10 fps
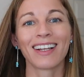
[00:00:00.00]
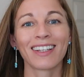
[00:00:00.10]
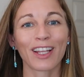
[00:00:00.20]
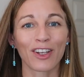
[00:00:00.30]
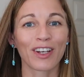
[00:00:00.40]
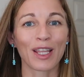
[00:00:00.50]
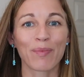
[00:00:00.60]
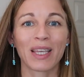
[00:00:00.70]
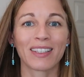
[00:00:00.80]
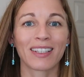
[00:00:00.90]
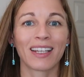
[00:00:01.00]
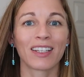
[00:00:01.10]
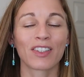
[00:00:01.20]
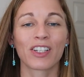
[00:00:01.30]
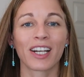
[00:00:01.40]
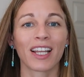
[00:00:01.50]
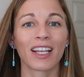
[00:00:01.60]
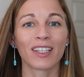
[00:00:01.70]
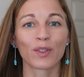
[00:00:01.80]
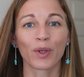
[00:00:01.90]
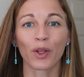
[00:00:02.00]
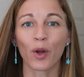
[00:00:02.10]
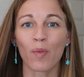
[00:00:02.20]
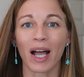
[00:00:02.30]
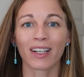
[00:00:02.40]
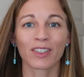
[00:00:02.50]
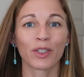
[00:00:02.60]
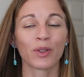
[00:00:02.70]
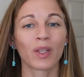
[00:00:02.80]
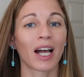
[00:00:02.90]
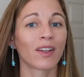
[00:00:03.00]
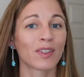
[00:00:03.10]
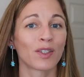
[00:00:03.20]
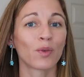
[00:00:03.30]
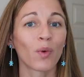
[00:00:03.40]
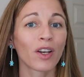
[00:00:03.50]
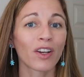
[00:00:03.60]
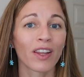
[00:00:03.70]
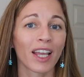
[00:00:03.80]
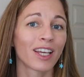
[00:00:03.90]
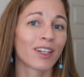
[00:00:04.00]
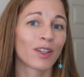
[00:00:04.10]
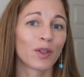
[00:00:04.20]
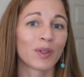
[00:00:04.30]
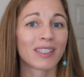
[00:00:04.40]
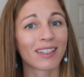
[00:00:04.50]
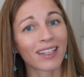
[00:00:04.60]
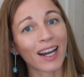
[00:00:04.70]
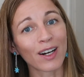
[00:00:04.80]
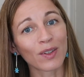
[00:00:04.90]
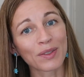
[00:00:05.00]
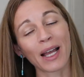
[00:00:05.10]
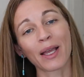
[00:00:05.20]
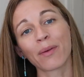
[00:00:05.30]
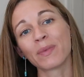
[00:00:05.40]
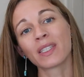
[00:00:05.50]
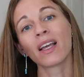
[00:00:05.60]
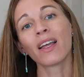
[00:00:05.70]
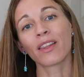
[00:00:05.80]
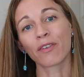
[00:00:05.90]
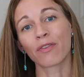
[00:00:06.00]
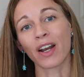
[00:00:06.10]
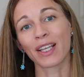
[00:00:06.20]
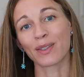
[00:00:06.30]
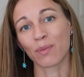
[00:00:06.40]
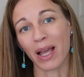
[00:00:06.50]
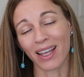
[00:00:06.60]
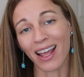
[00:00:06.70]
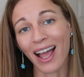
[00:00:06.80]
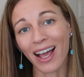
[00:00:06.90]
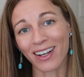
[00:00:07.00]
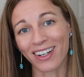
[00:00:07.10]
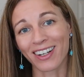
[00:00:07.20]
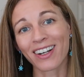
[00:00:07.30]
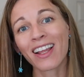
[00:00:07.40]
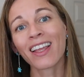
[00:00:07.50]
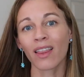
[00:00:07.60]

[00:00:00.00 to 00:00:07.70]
Another neat piece in history is when you go back to the Alice in Wonderland, Lewis and Carroll times, the phrase Mad Hatter.